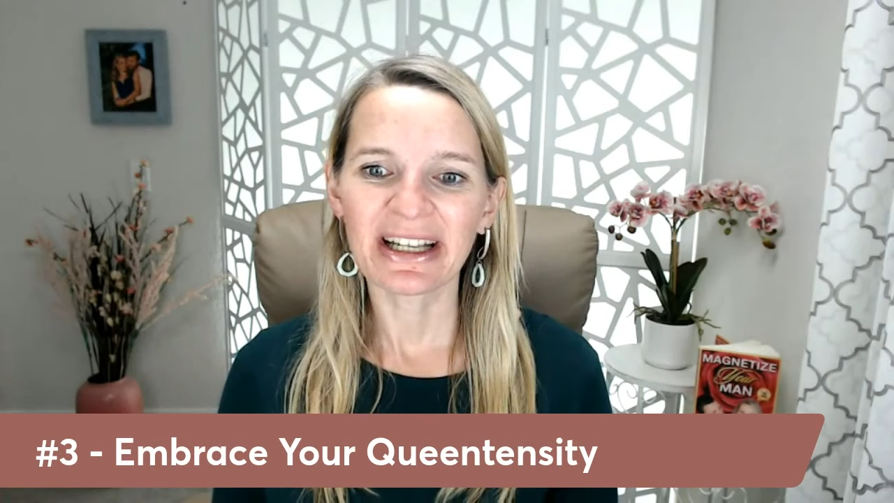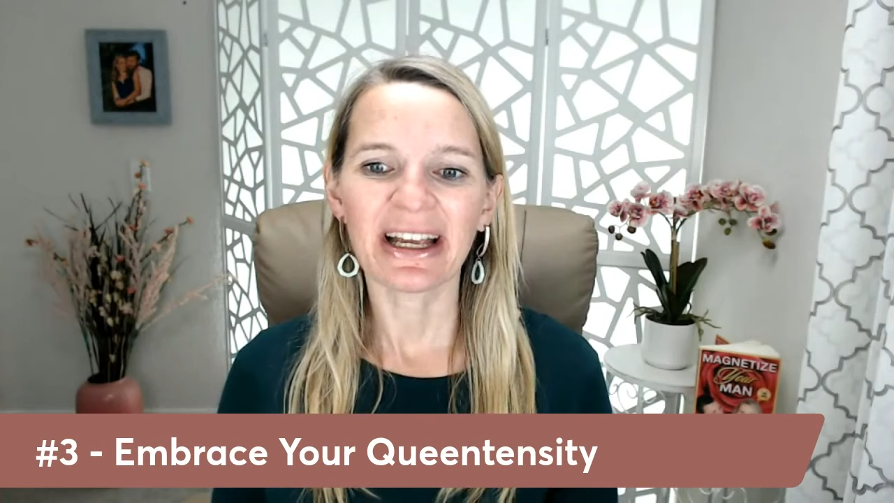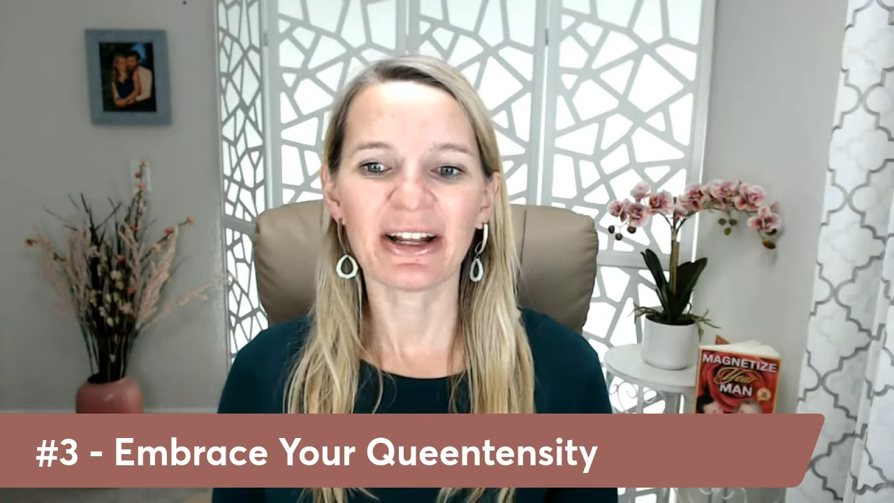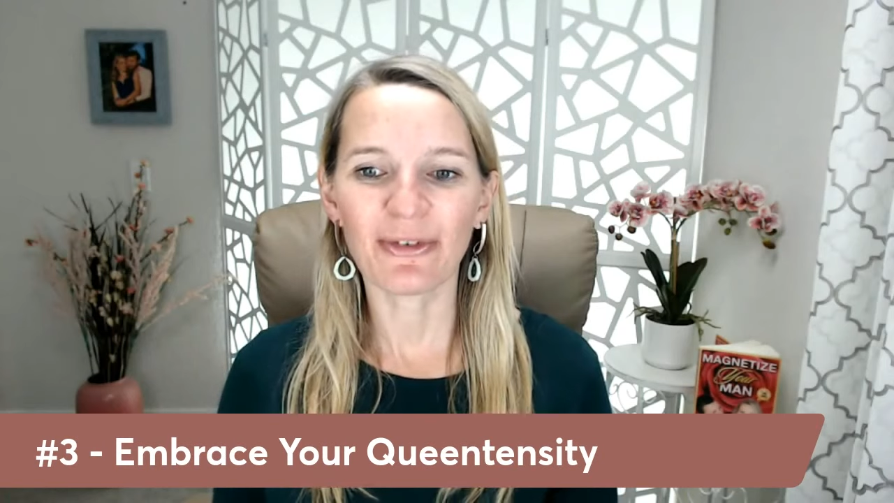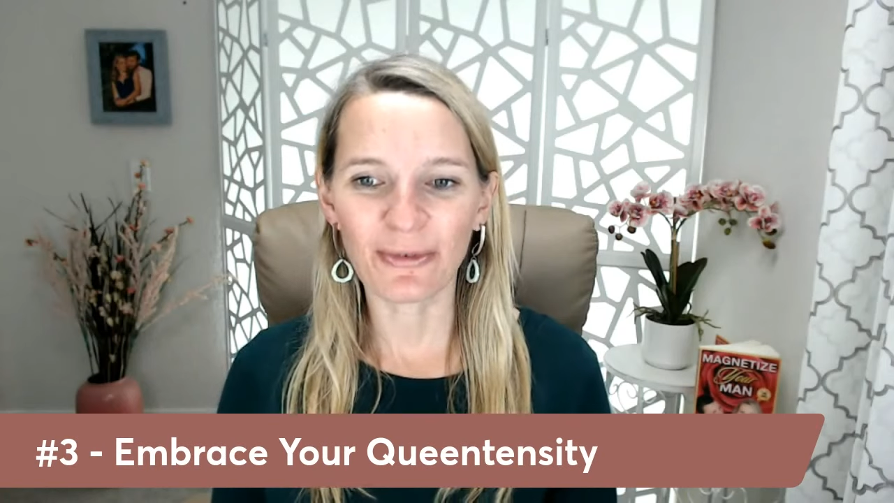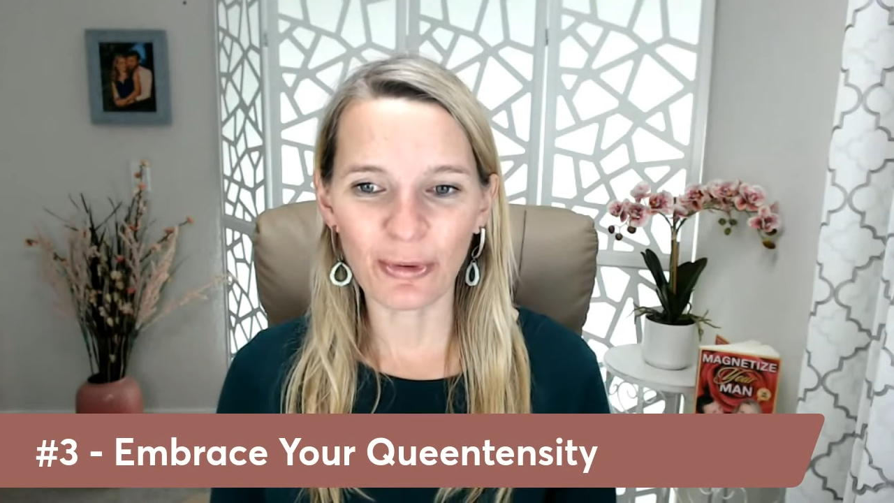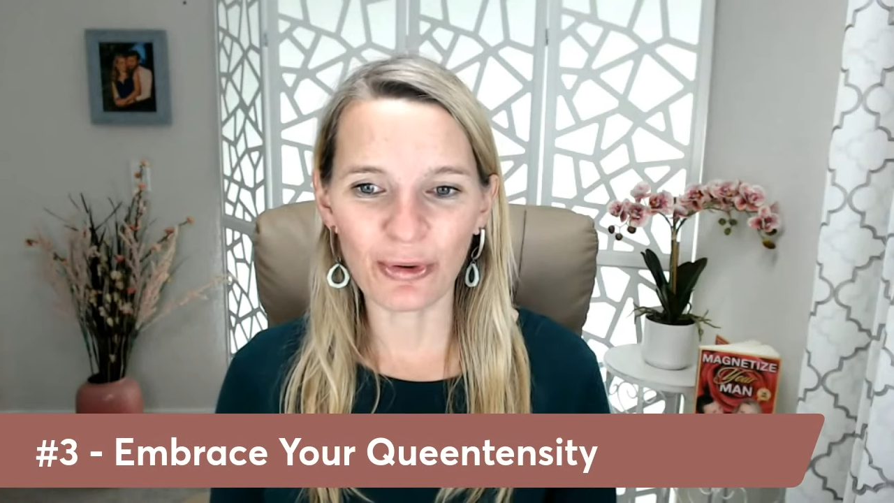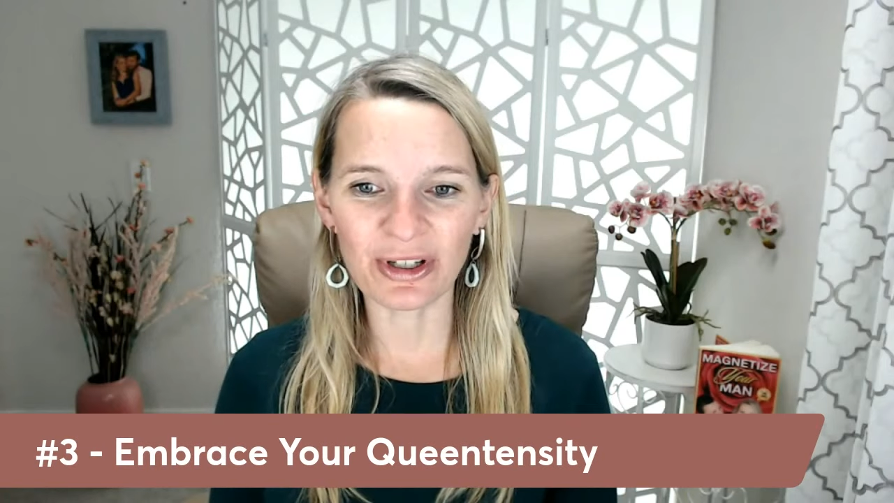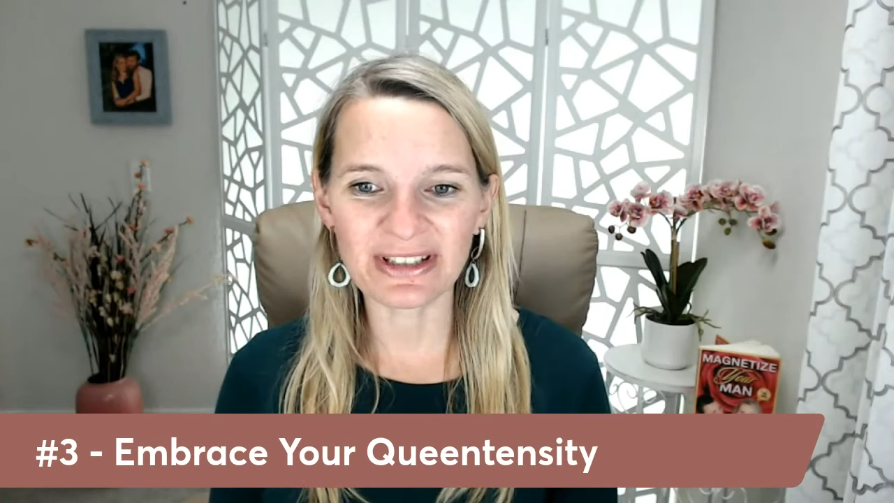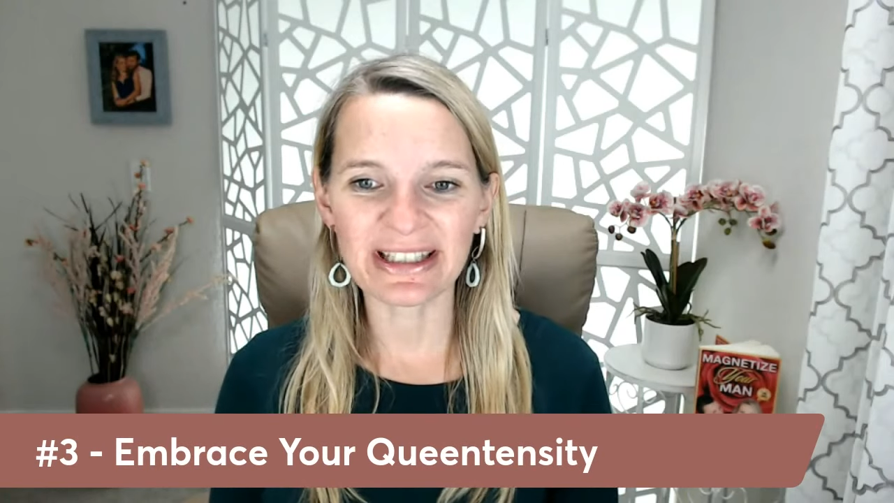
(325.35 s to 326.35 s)
And of
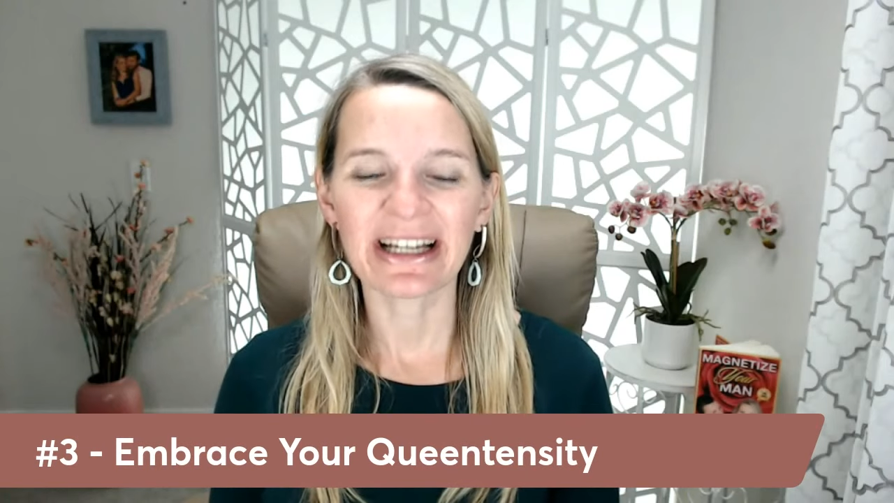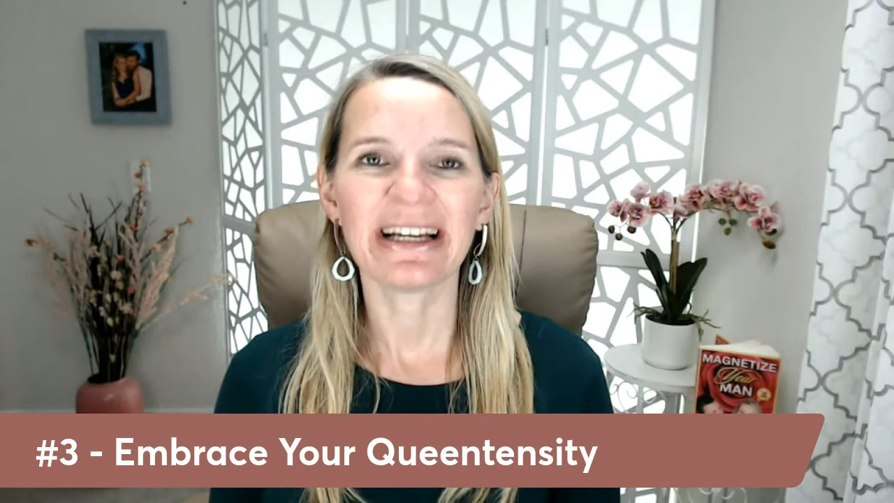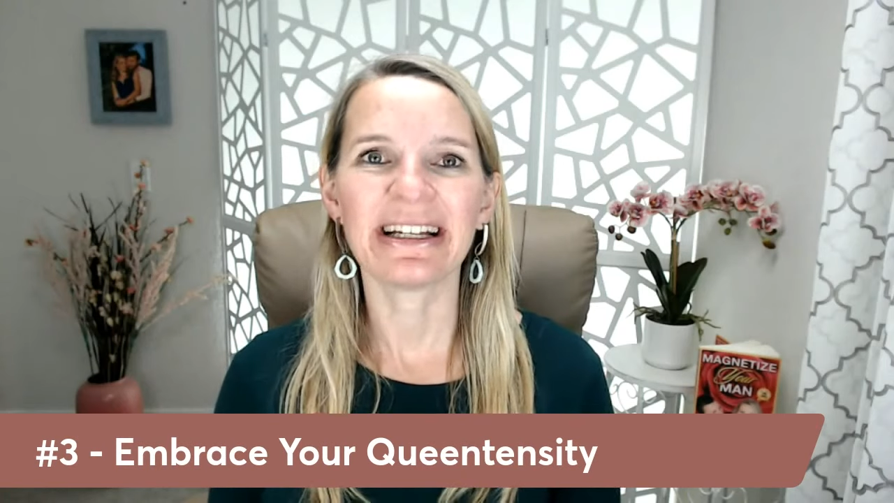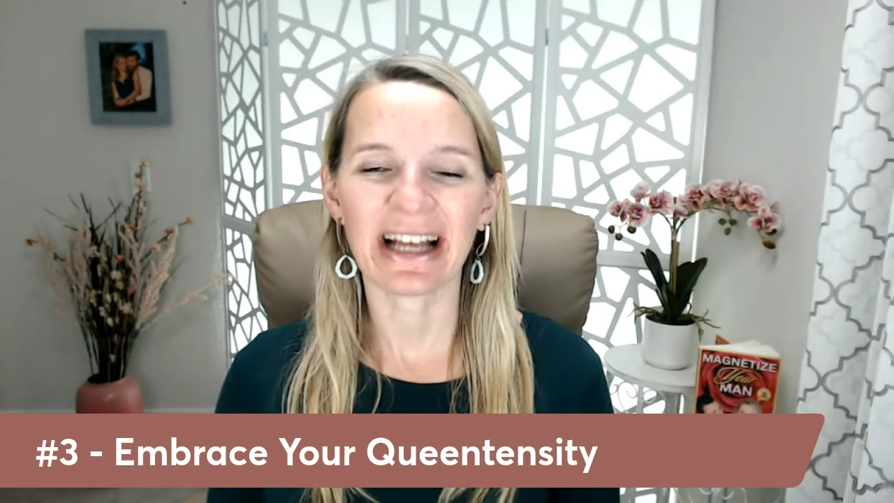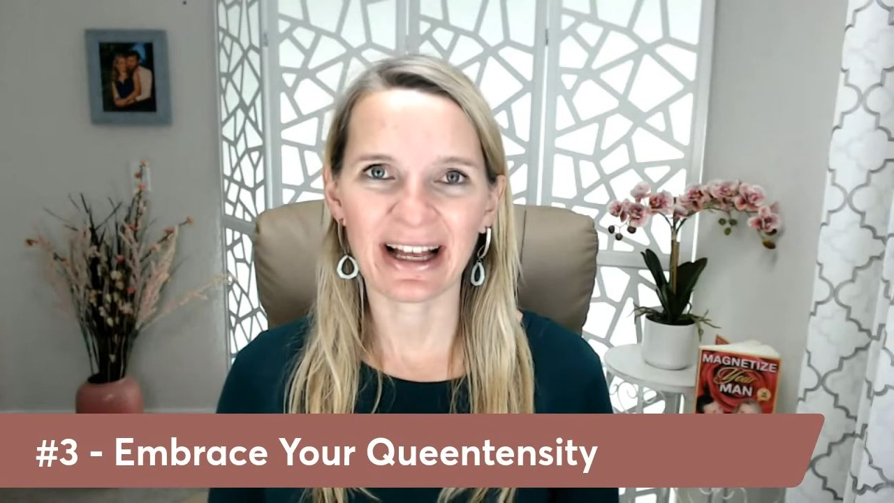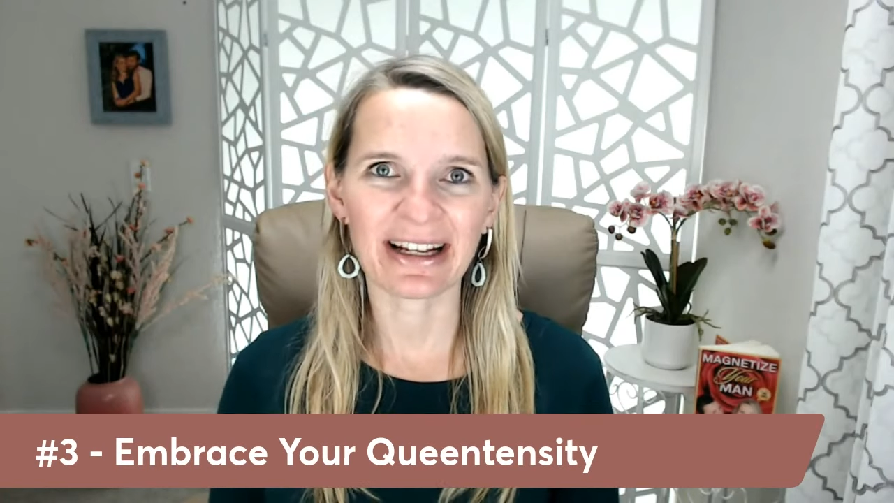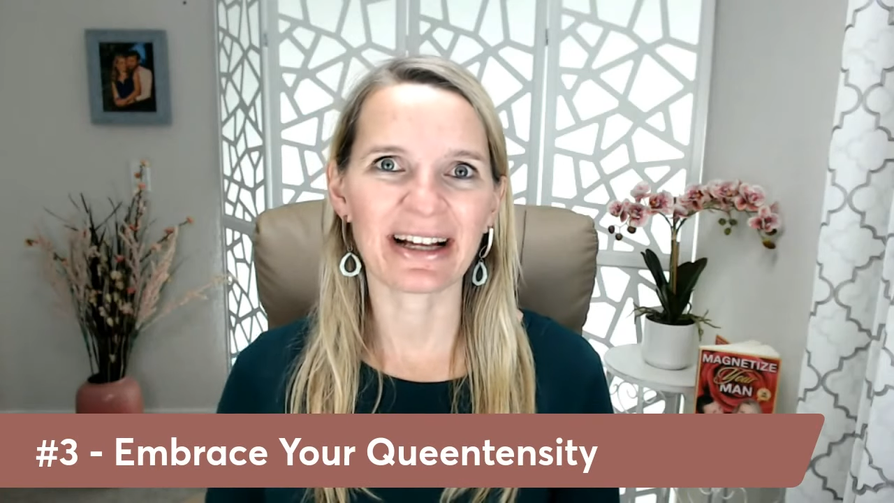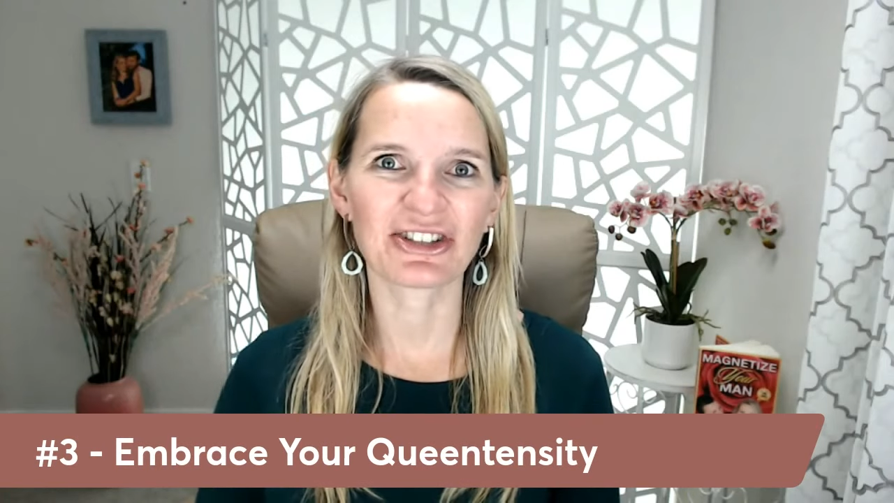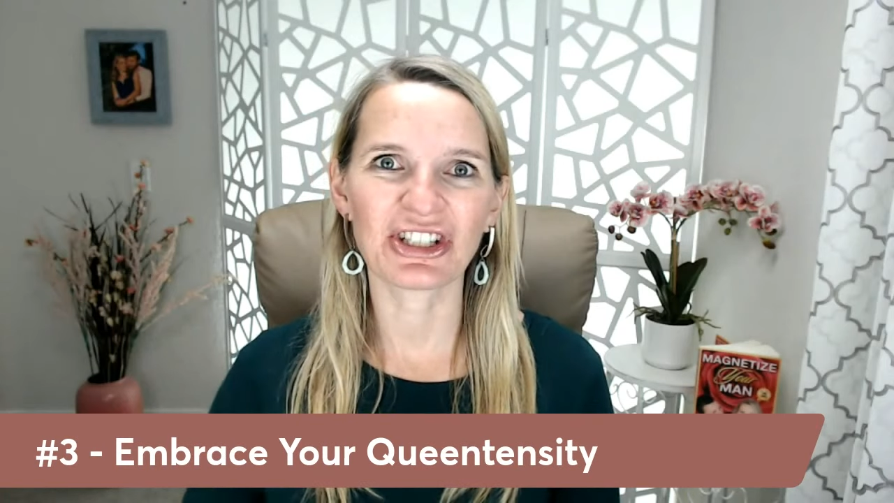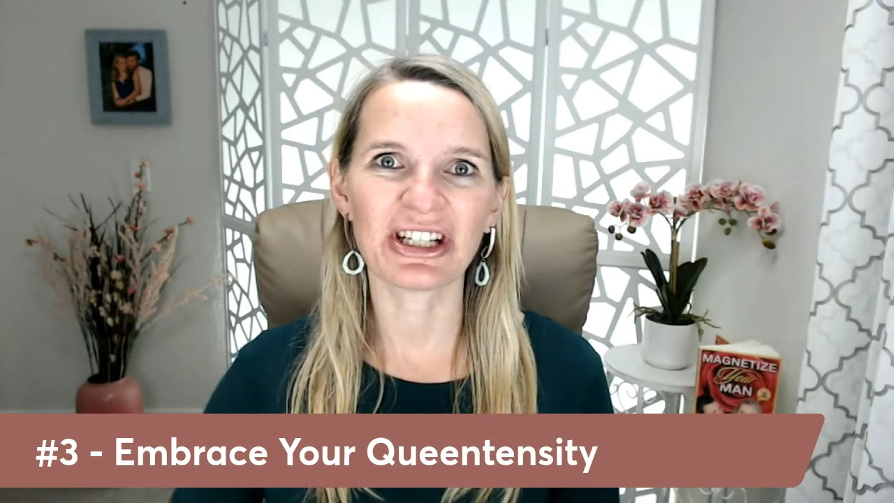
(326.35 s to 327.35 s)
course, it had
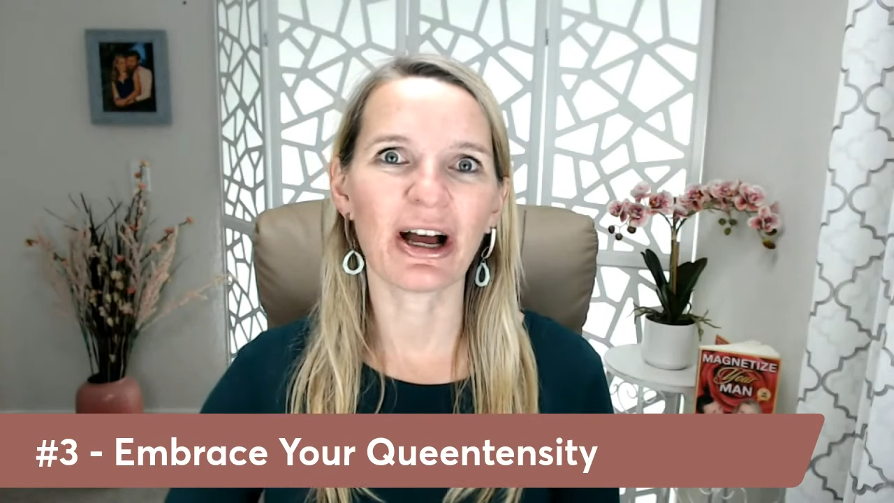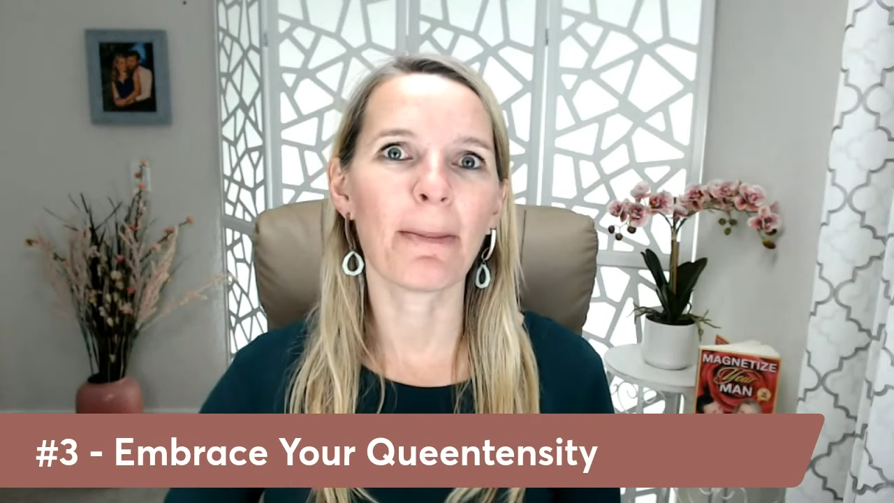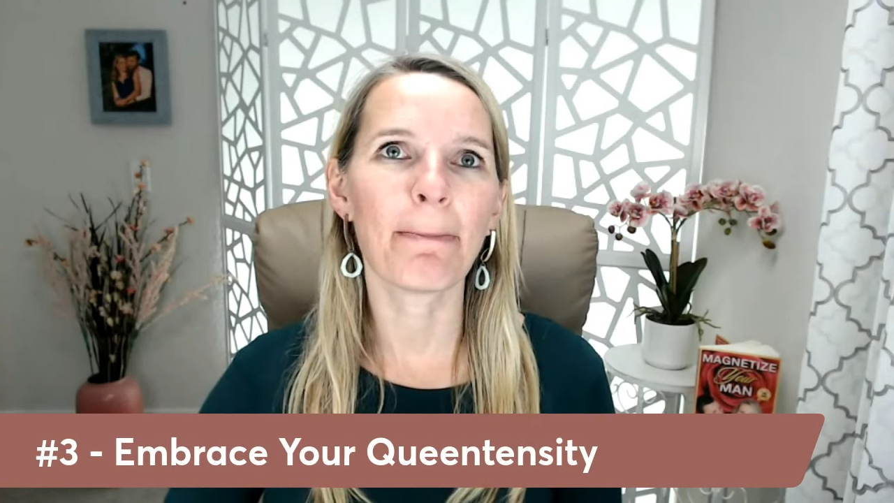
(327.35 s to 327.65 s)
actually a